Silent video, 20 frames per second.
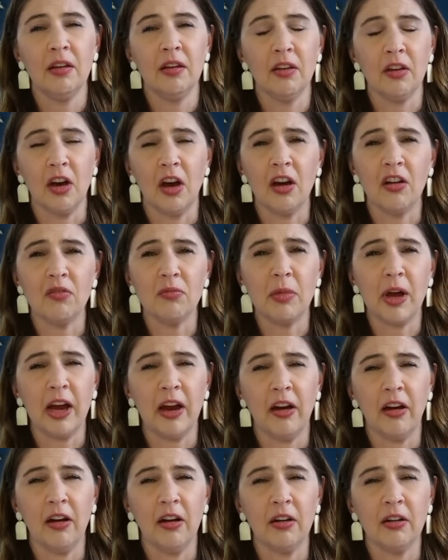God of my
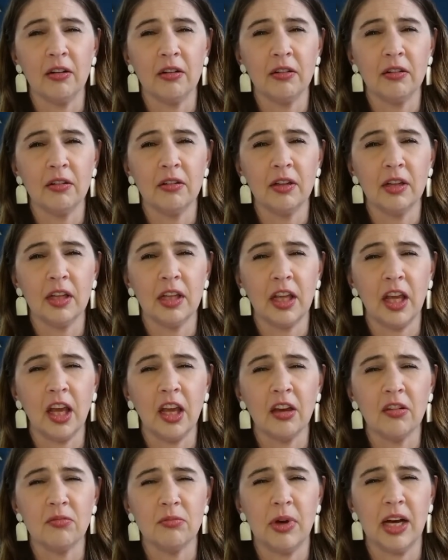heart,
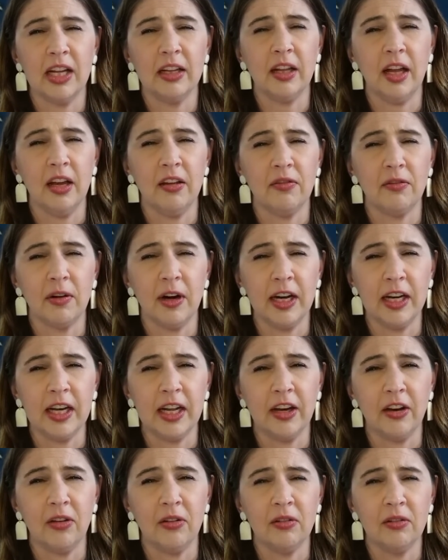King of my life right
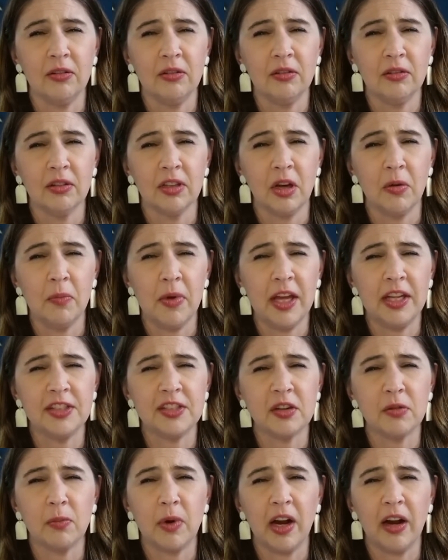now? Come
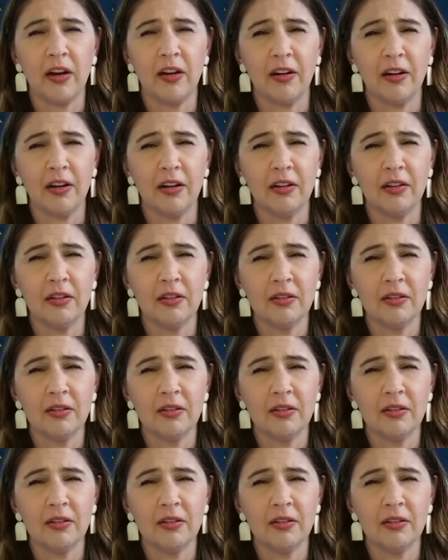enter my heart